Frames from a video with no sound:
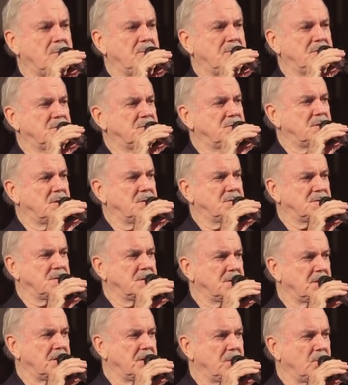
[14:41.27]
who put shows
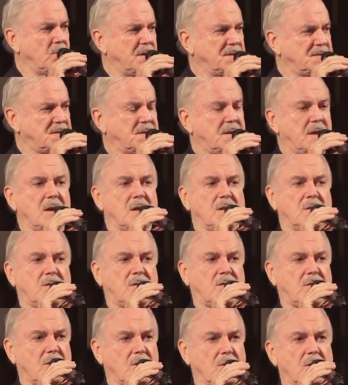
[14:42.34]
on in the West End,
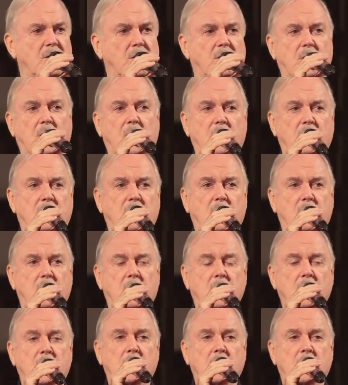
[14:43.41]
saw it, and